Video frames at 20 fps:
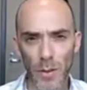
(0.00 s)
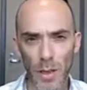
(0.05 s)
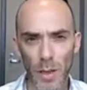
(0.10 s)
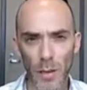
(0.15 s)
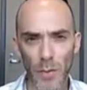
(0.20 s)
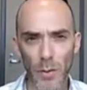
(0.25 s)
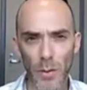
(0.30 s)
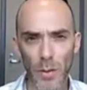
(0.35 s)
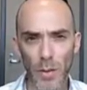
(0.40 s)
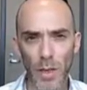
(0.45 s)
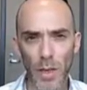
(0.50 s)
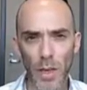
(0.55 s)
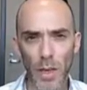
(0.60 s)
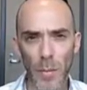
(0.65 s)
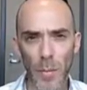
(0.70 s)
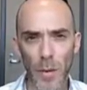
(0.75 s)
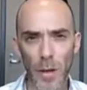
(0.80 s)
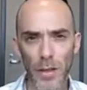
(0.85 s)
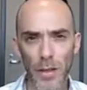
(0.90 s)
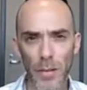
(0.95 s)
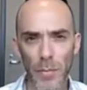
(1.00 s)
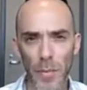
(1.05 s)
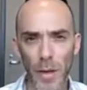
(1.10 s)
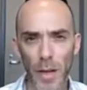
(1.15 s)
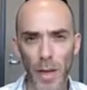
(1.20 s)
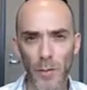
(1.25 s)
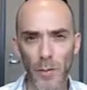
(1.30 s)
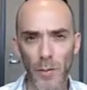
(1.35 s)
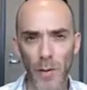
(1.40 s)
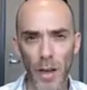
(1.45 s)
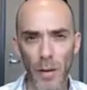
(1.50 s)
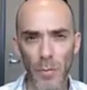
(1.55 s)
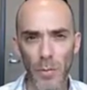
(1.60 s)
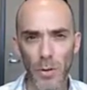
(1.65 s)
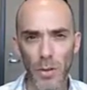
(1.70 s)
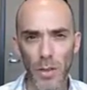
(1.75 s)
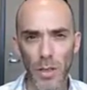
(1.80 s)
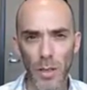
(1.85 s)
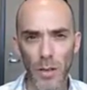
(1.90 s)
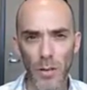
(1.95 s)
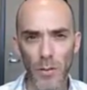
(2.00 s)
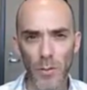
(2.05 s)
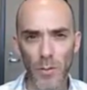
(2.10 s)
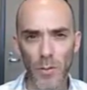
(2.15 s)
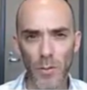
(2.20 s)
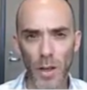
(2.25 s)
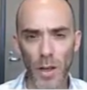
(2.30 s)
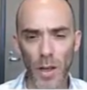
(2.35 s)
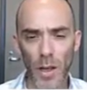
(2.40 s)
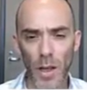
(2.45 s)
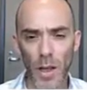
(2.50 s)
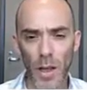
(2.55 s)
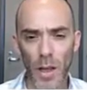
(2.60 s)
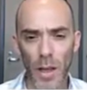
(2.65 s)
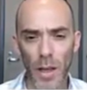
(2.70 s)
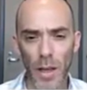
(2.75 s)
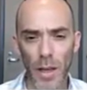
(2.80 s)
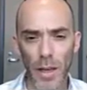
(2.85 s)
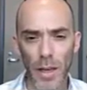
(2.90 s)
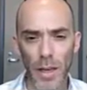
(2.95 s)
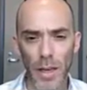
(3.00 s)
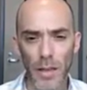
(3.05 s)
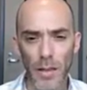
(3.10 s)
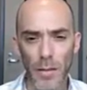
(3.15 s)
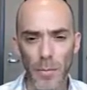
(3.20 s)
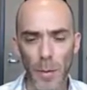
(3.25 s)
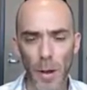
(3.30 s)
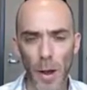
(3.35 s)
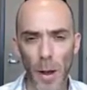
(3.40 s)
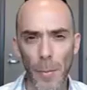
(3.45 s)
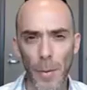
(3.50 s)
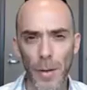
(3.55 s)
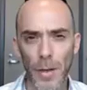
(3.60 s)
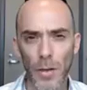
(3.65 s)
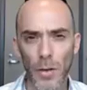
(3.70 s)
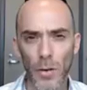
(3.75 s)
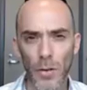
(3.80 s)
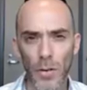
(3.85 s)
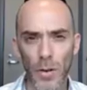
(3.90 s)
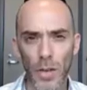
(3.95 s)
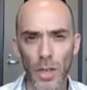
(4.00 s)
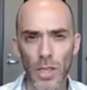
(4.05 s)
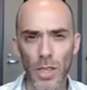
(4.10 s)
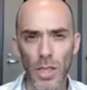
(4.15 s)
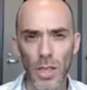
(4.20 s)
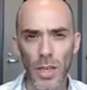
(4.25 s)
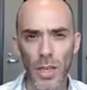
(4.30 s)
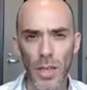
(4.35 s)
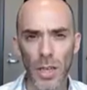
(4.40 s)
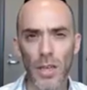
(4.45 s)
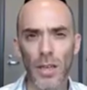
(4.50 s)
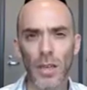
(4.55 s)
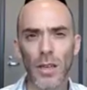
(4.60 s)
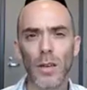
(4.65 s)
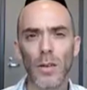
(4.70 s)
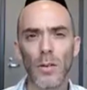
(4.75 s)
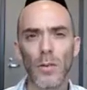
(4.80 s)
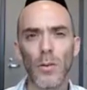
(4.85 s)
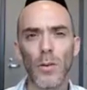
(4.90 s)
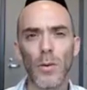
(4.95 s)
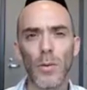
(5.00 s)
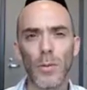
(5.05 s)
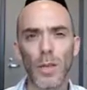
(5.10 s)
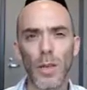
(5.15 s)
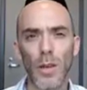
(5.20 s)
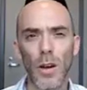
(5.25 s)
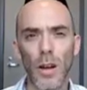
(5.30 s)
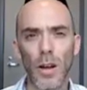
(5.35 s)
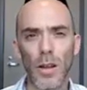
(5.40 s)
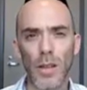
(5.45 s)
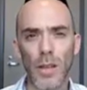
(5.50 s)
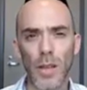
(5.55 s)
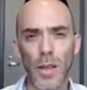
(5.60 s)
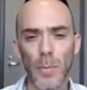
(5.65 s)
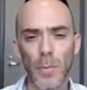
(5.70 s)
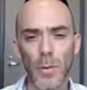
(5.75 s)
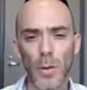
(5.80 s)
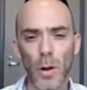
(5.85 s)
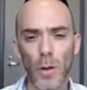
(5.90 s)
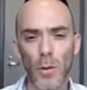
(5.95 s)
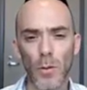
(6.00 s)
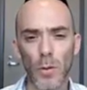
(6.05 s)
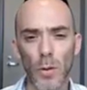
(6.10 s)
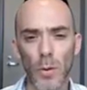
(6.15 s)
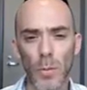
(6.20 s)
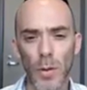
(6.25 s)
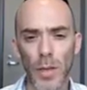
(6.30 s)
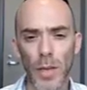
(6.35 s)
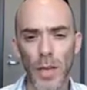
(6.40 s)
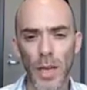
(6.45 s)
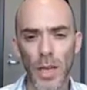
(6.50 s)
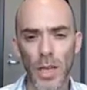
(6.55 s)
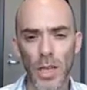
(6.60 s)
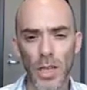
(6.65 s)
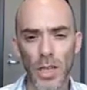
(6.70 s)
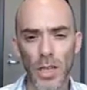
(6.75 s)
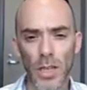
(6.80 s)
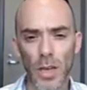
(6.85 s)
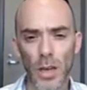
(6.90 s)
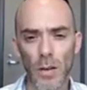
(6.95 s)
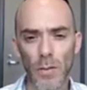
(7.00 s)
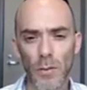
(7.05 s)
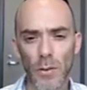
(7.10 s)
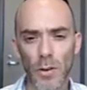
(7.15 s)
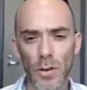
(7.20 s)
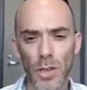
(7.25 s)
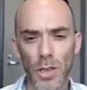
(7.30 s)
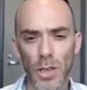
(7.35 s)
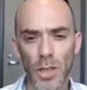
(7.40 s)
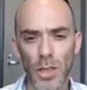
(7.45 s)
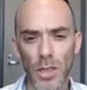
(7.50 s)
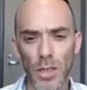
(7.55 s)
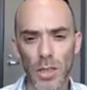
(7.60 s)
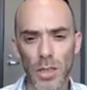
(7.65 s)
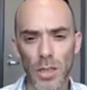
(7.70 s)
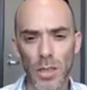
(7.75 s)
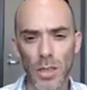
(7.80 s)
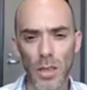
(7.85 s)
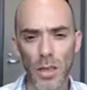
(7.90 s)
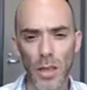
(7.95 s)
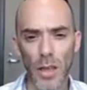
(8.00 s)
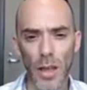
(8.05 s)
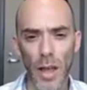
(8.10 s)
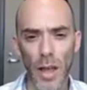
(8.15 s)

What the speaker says: If you think about the bifad motif, it's probably originated from the concept of duplication divergence.